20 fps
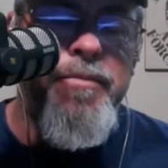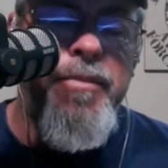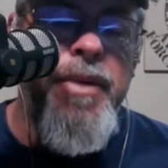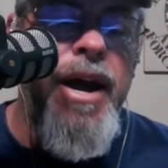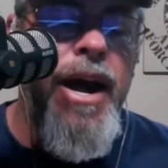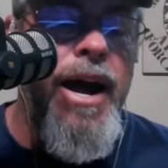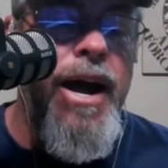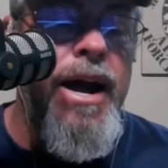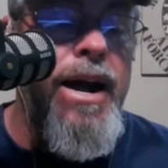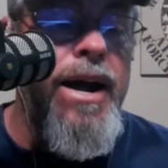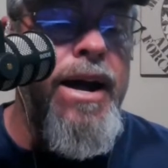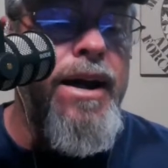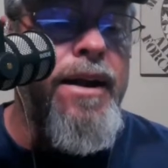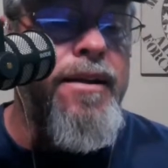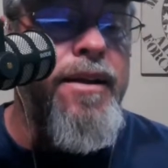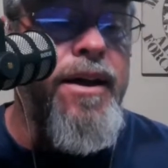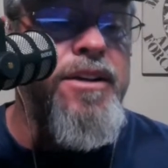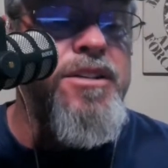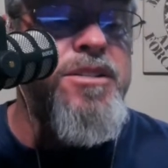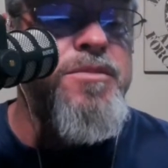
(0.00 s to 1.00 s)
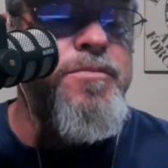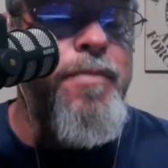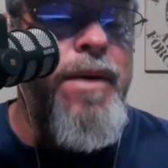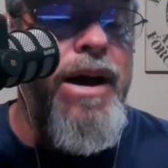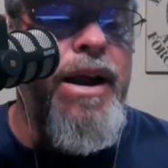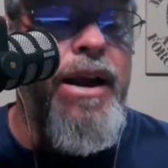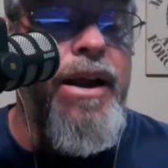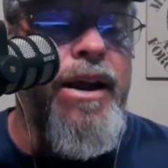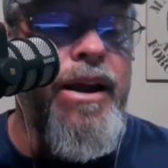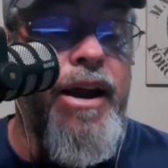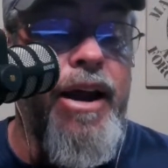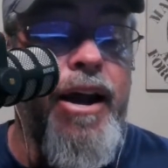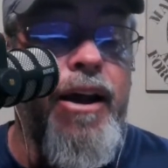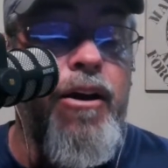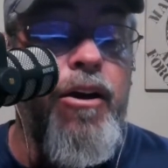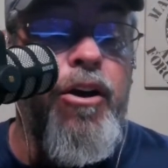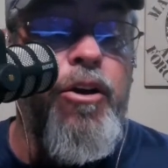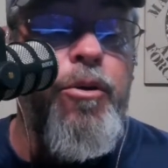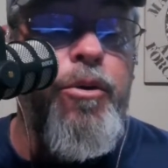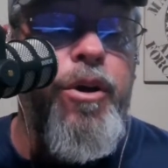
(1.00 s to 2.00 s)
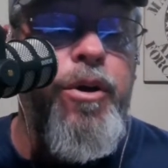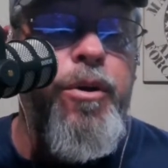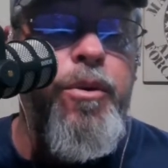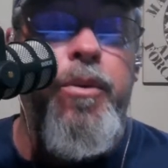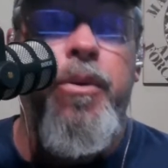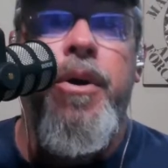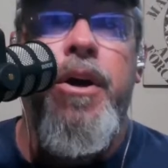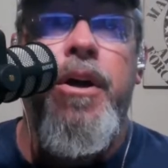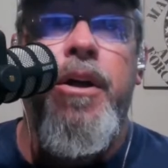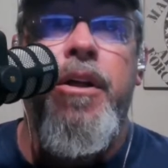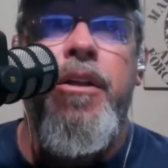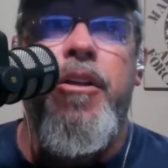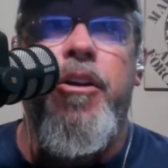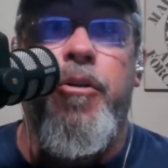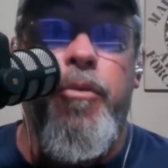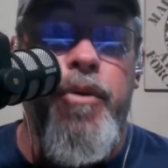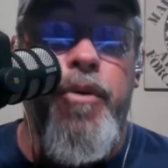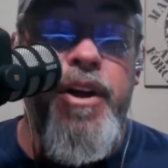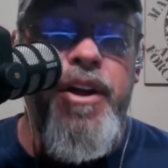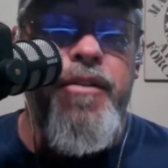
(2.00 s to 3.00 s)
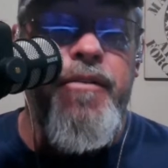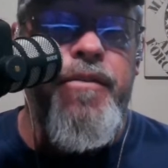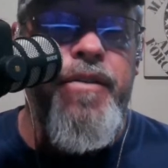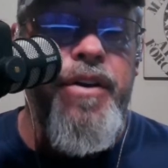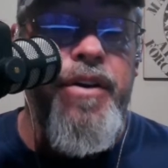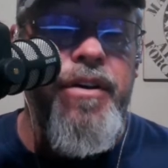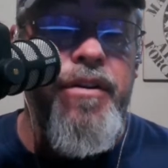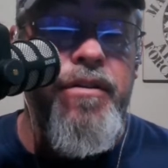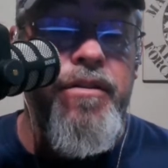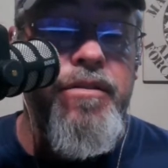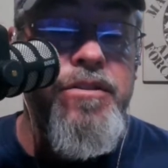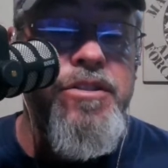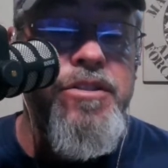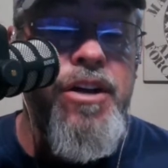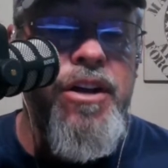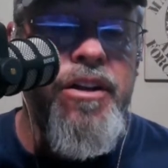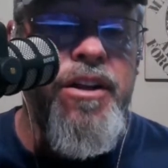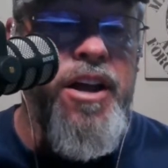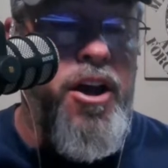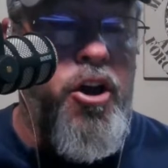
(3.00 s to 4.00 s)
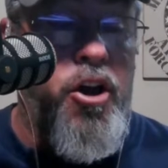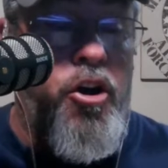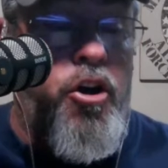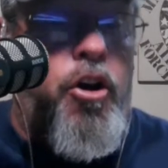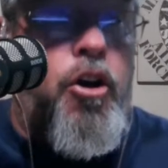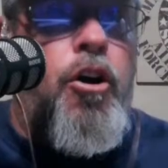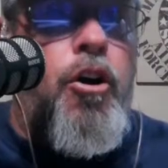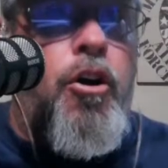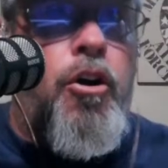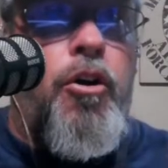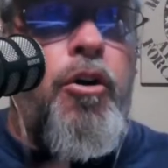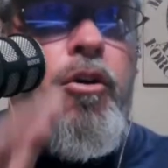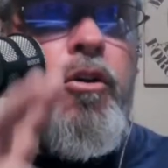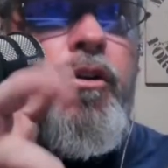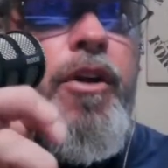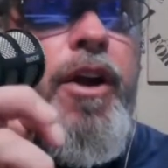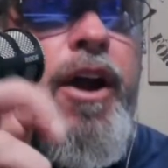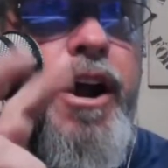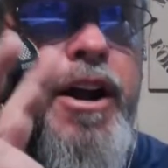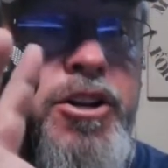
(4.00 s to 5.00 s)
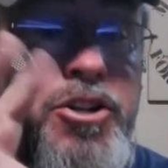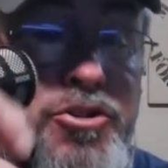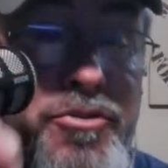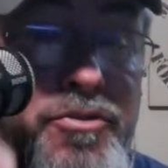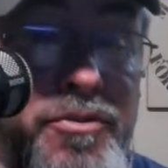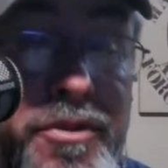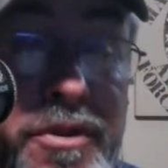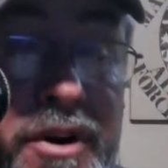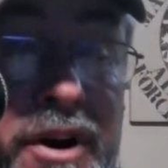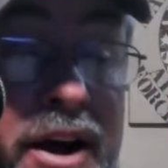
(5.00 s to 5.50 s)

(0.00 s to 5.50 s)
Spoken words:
behind that smiling cow logo, the green fields, the all natural